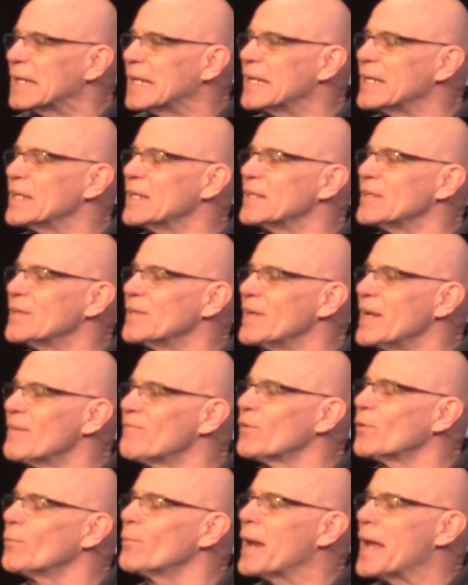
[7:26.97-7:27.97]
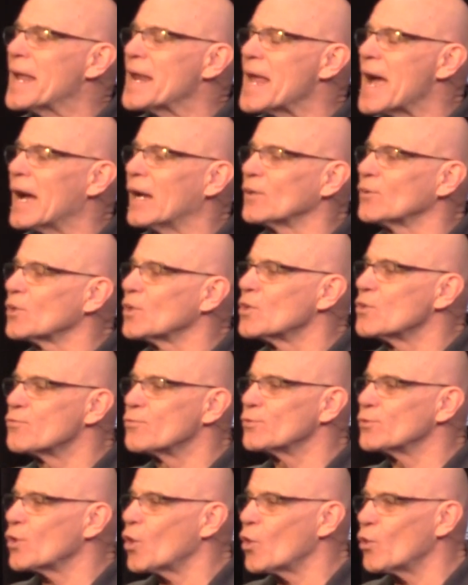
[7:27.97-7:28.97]
and it never ran out
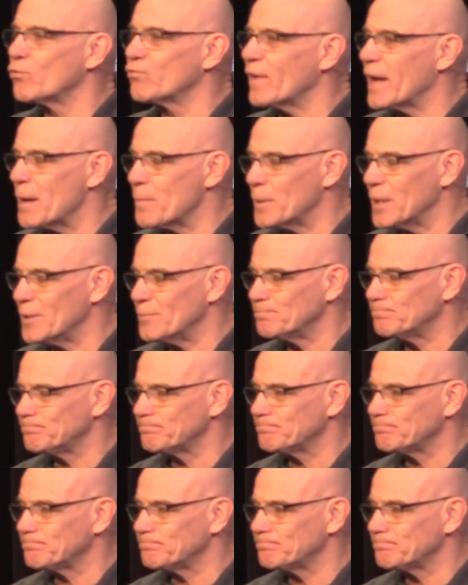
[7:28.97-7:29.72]
through the whole famine.